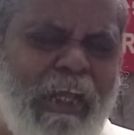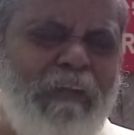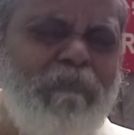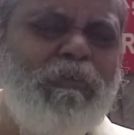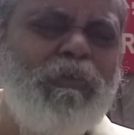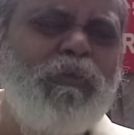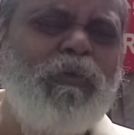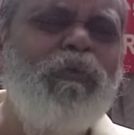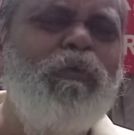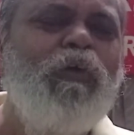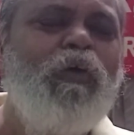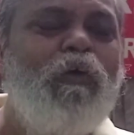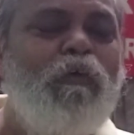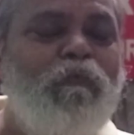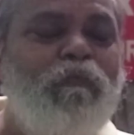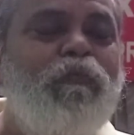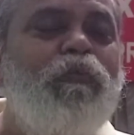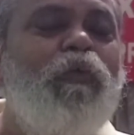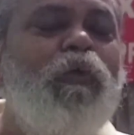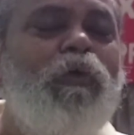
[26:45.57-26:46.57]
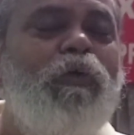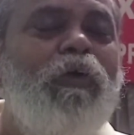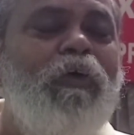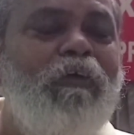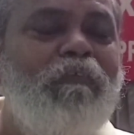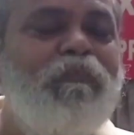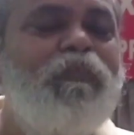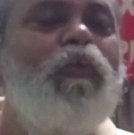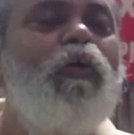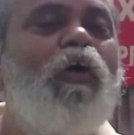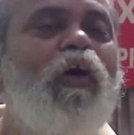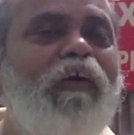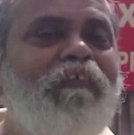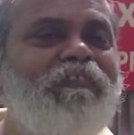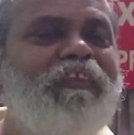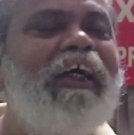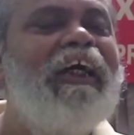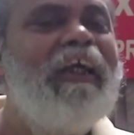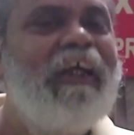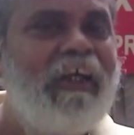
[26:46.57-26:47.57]
helps to flow
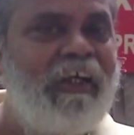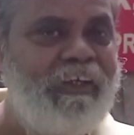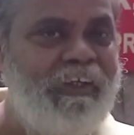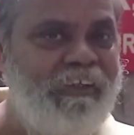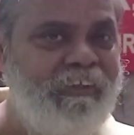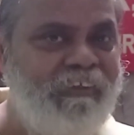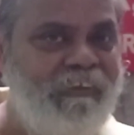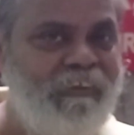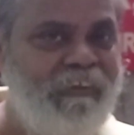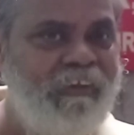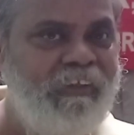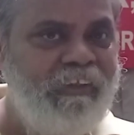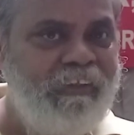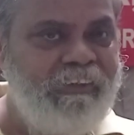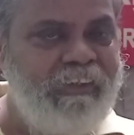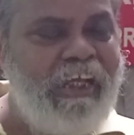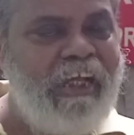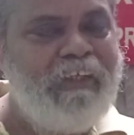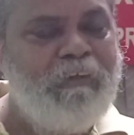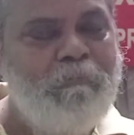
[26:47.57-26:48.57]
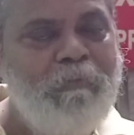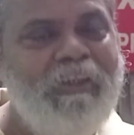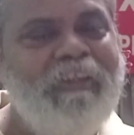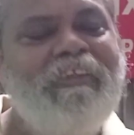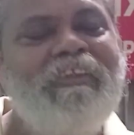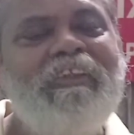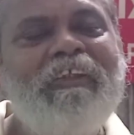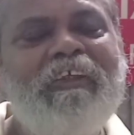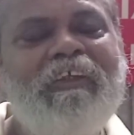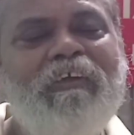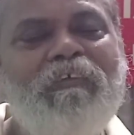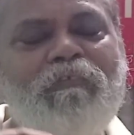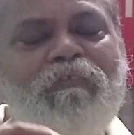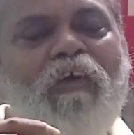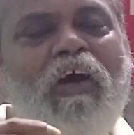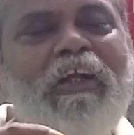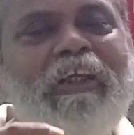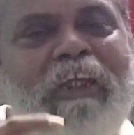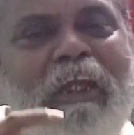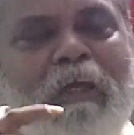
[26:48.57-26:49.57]
of the current. That means what